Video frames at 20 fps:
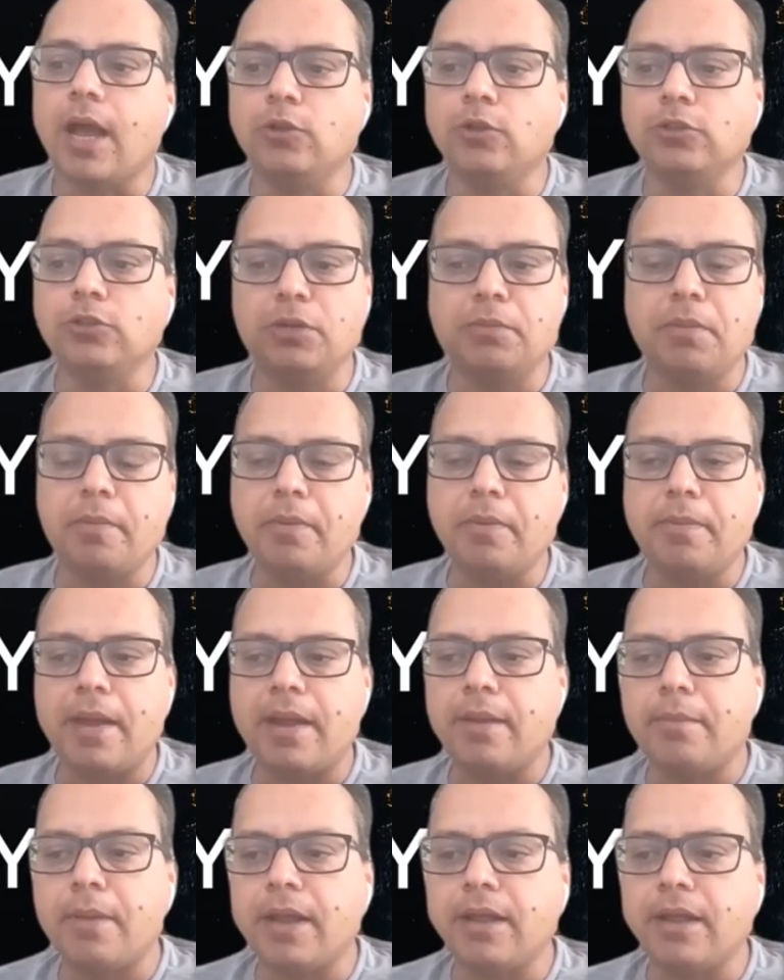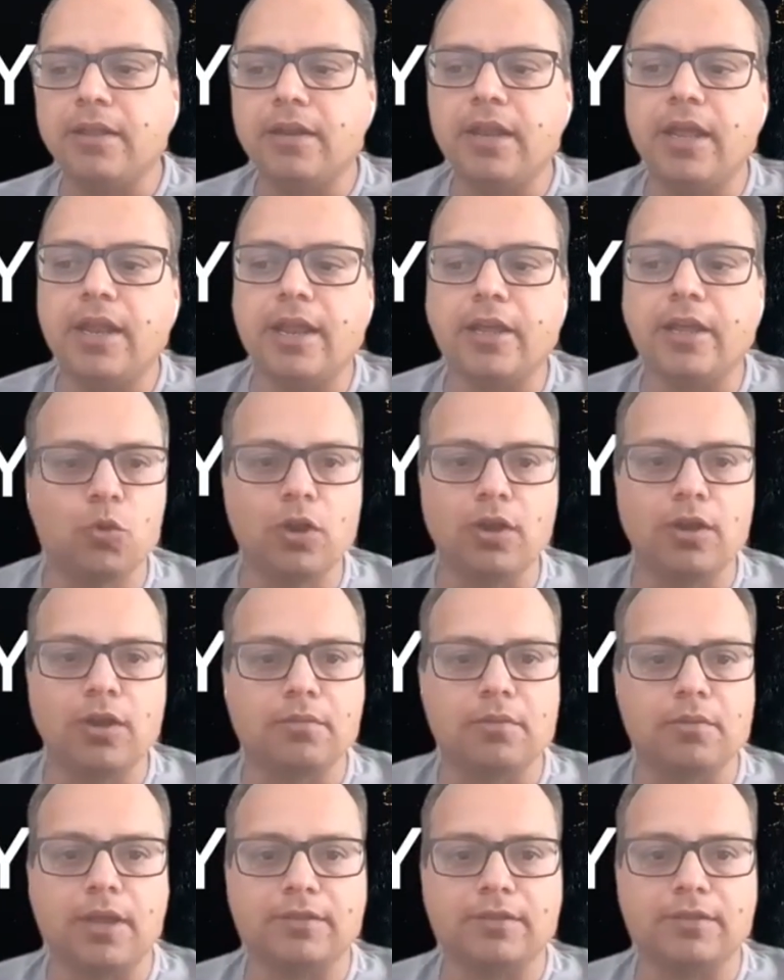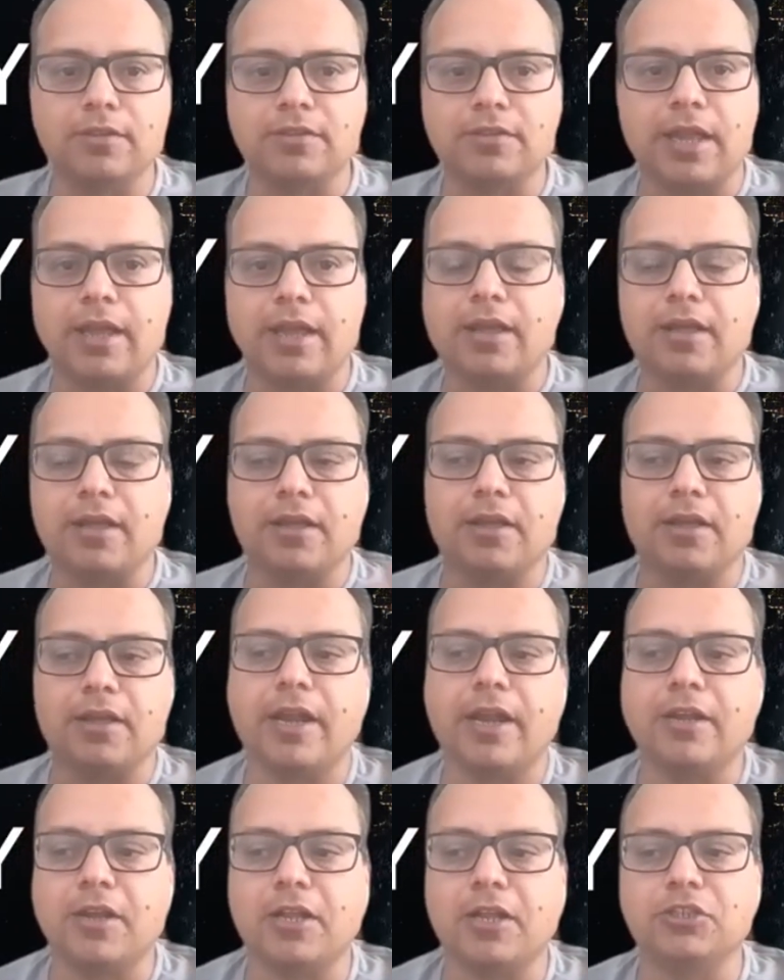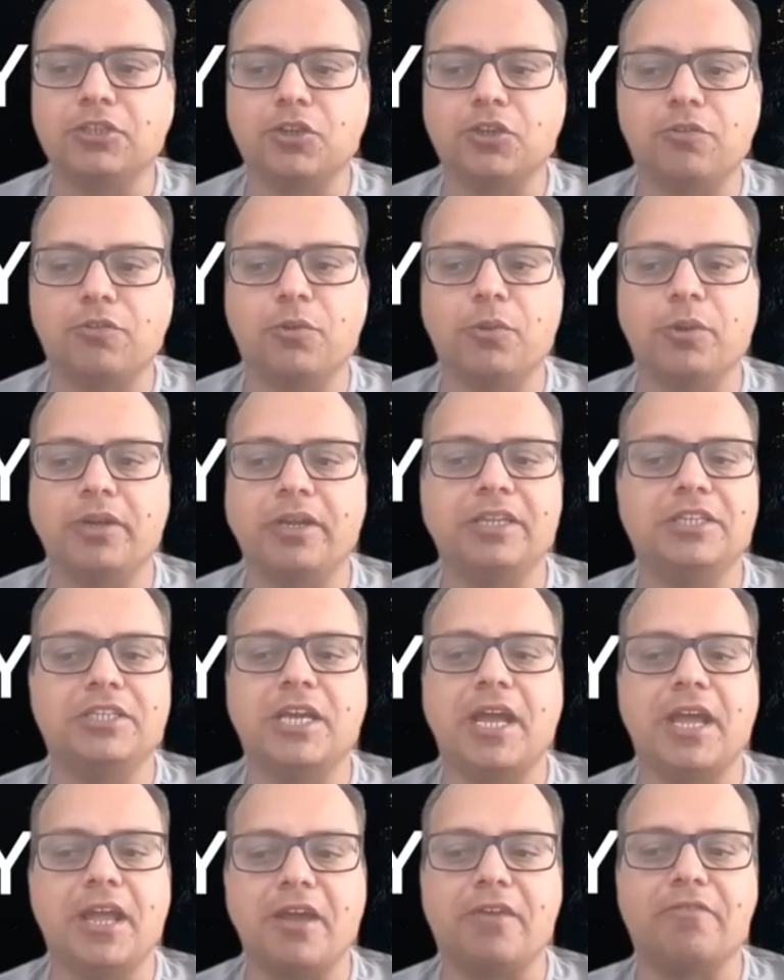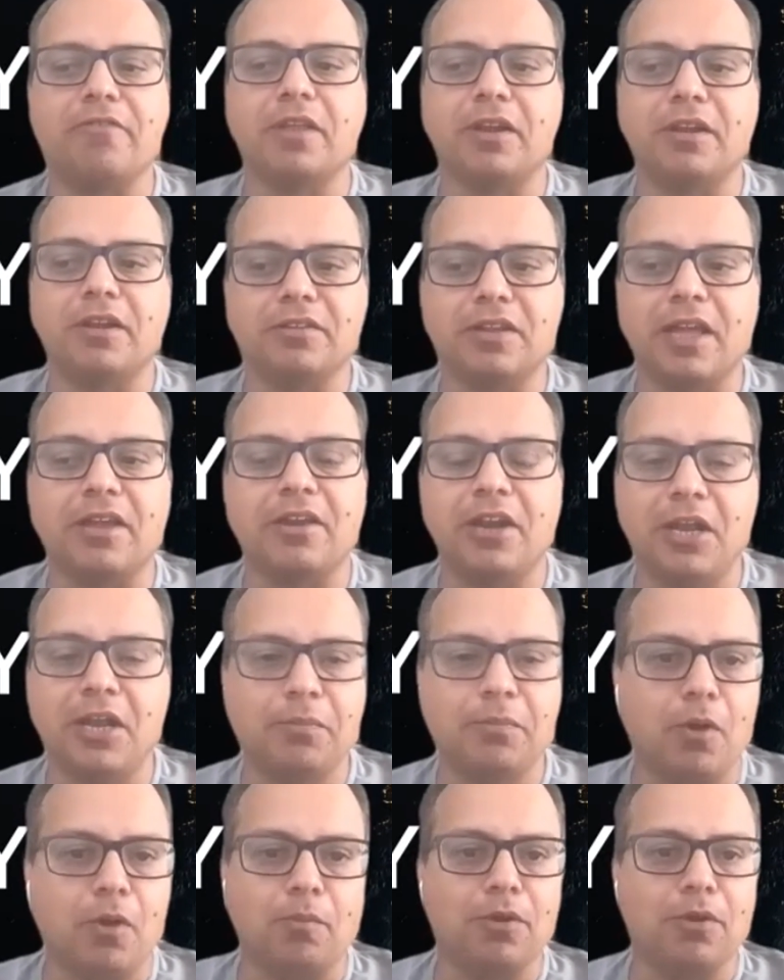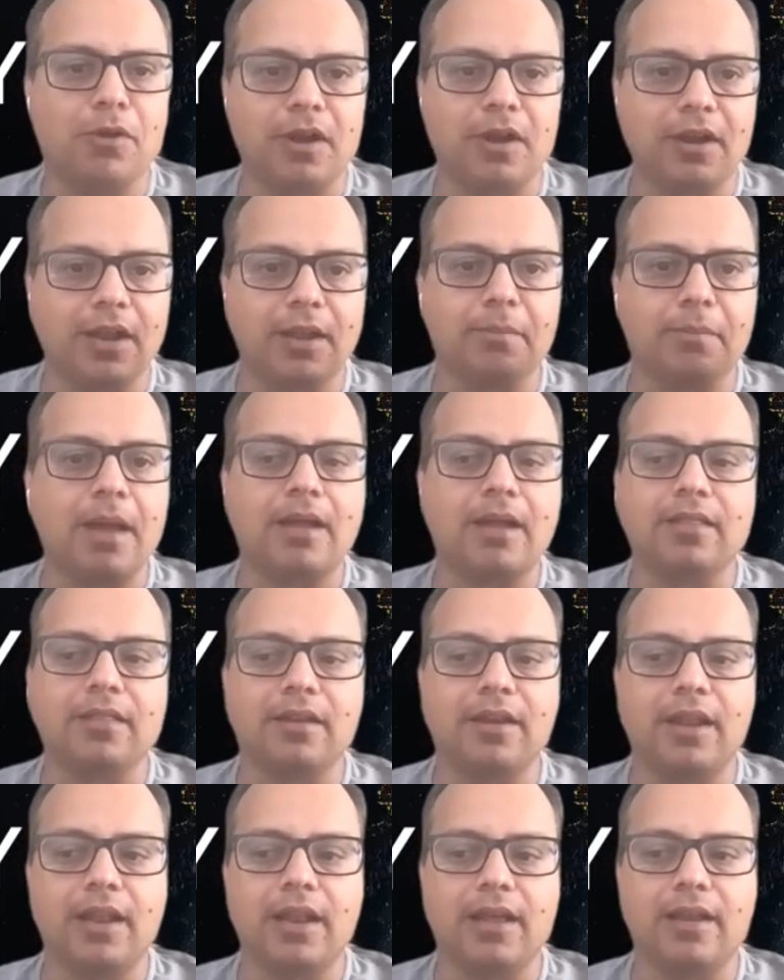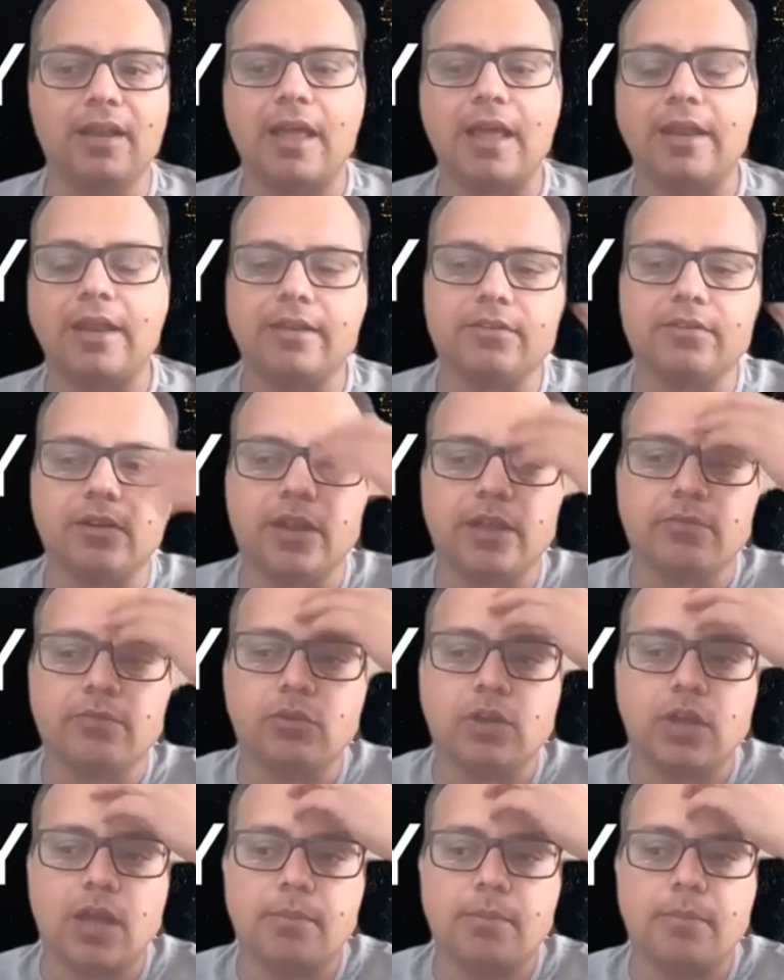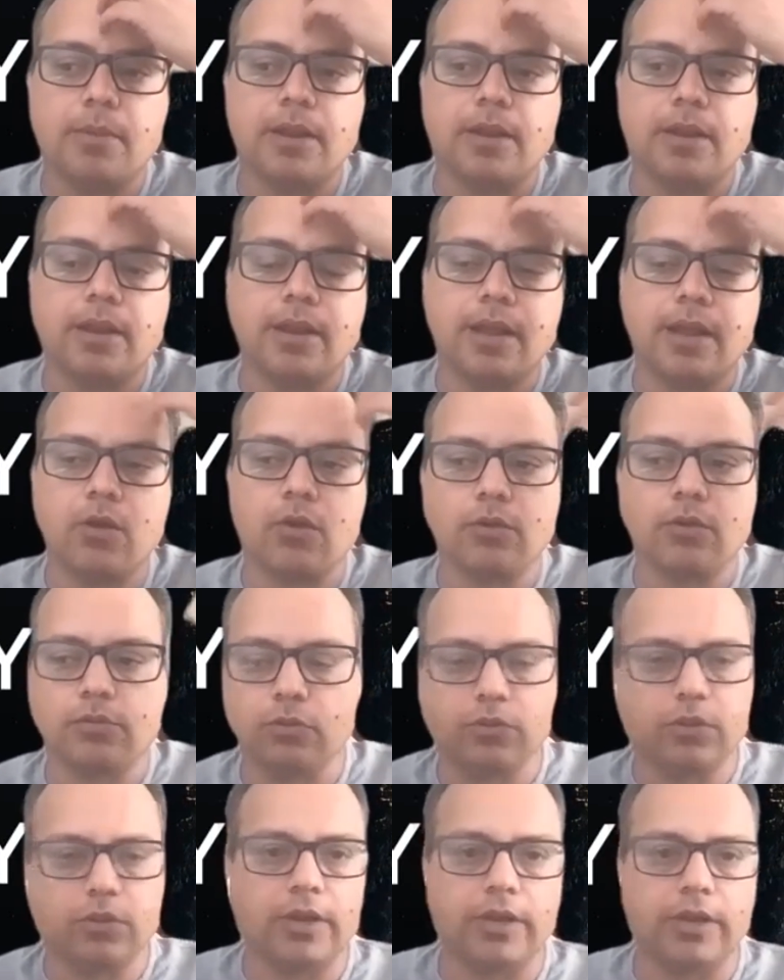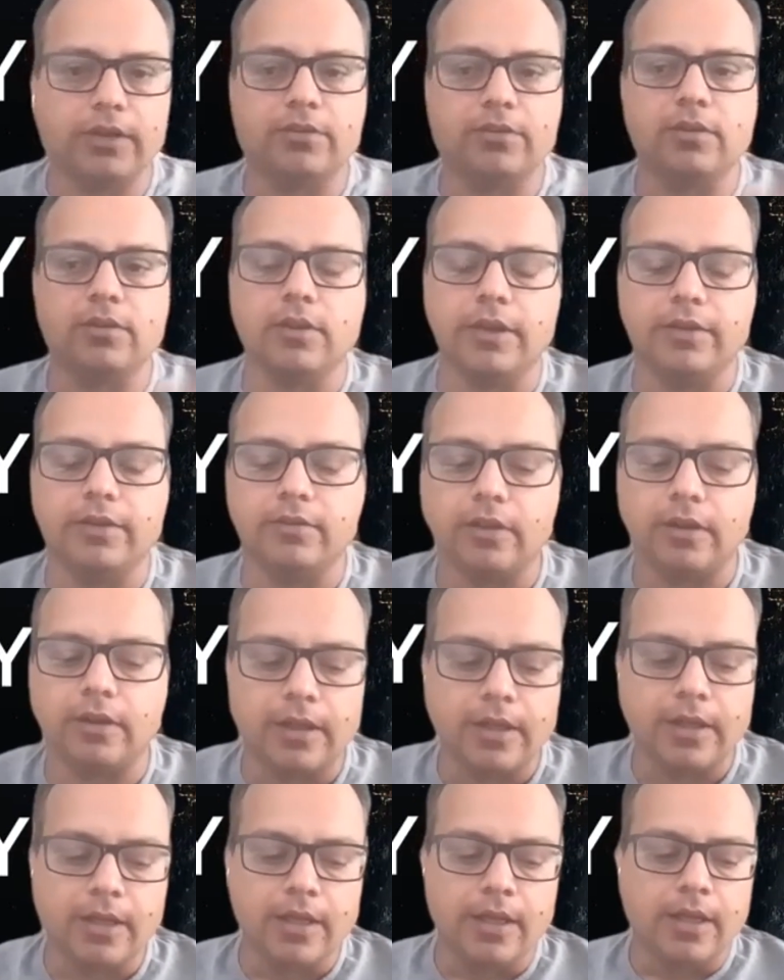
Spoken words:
I also remember back in the day, Google has this like great culture of doing TGIF that is like really popular. And like back in the day, like Larry and Sergey would come, and now Sundar leads it.